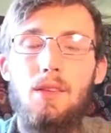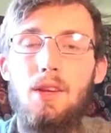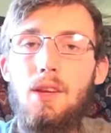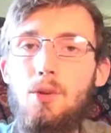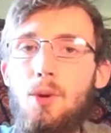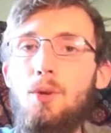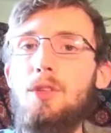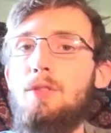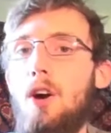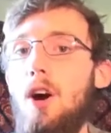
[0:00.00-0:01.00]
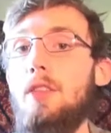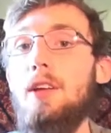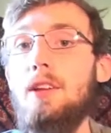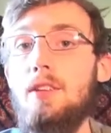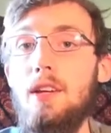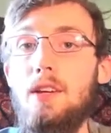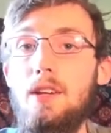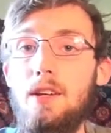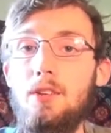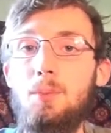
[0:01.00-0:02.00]
the growth of
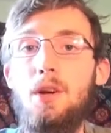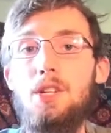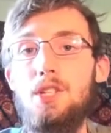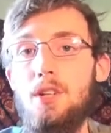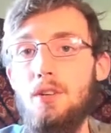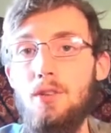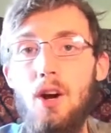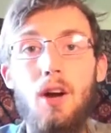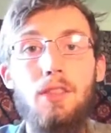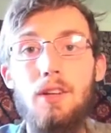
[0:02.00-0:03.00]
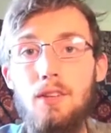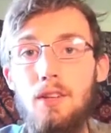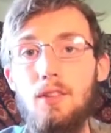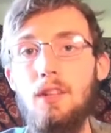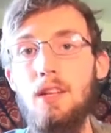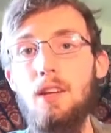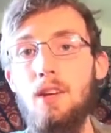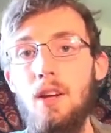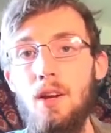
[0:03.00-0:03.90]
authentic expression, of authenticity.